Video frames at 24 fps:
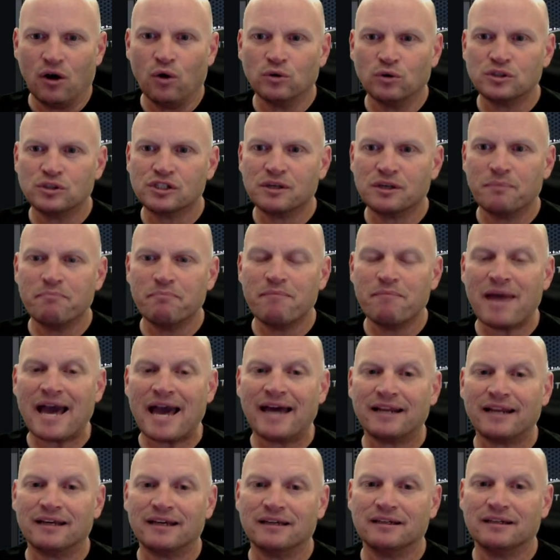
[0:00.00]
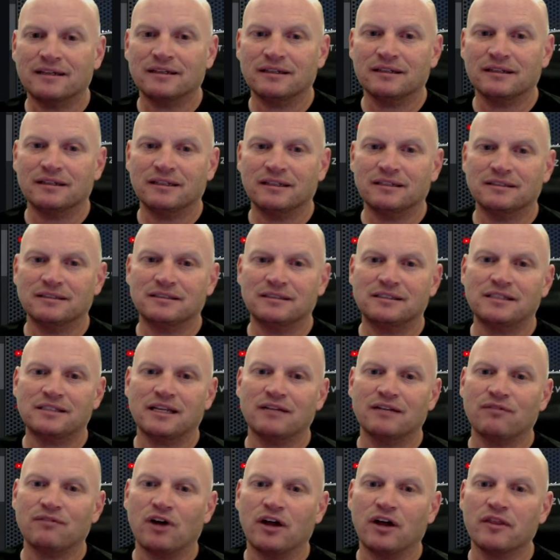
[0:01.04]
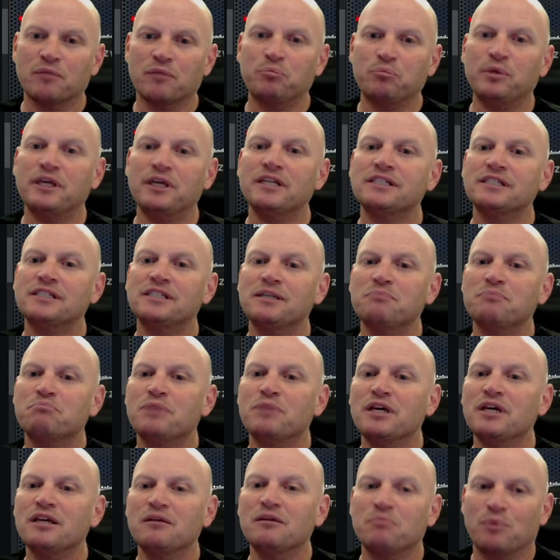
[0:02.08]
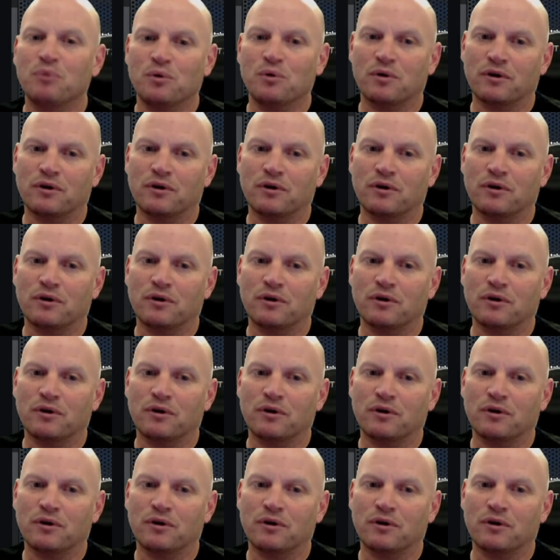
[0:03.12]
Oh, schematic instead of on the PCB